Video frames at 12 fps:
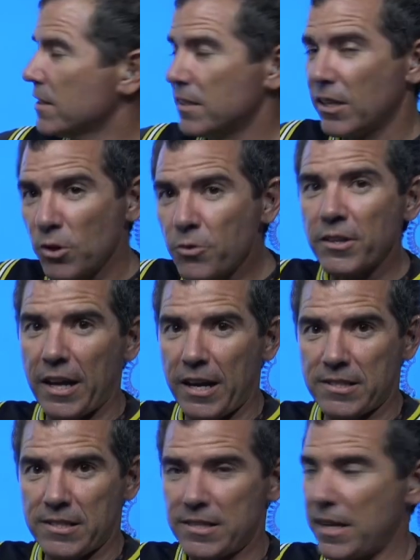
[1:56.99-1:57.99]
They
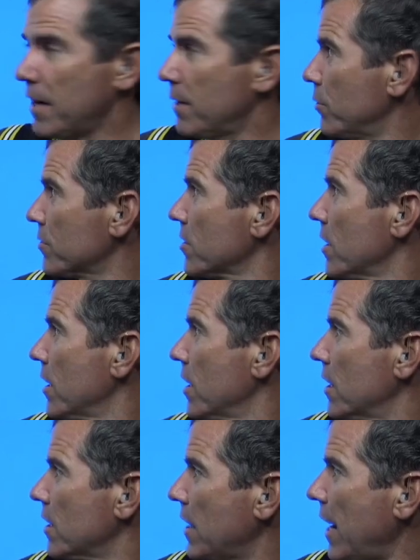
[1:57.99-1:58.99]
euthanize these animals.
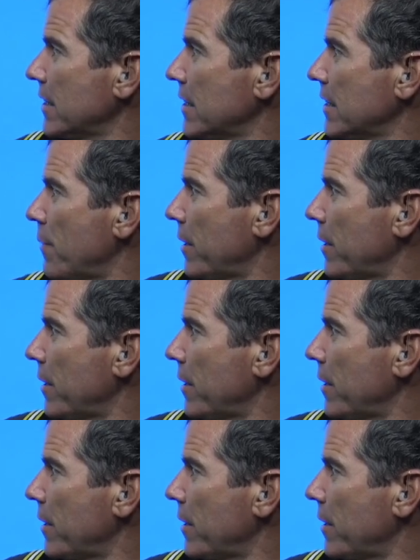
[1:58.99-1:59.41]
Like that,